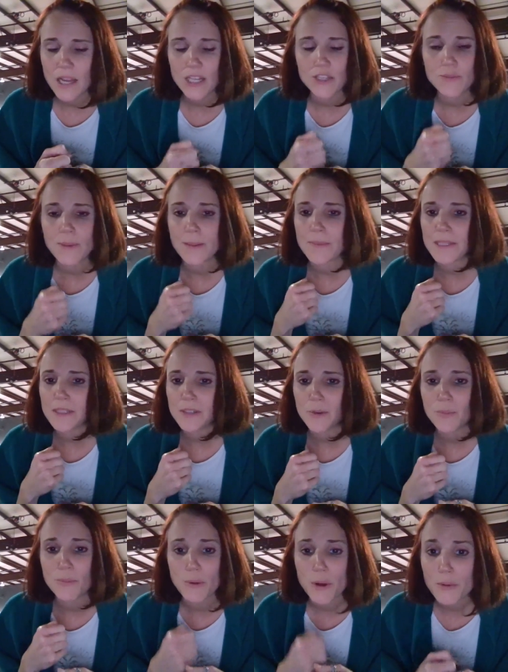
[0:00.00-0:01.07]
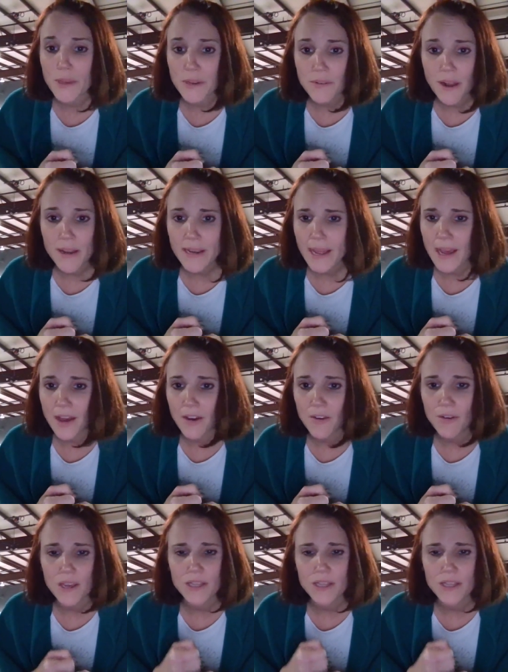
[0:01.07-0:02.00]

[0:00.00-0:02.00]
and you may be so broken right now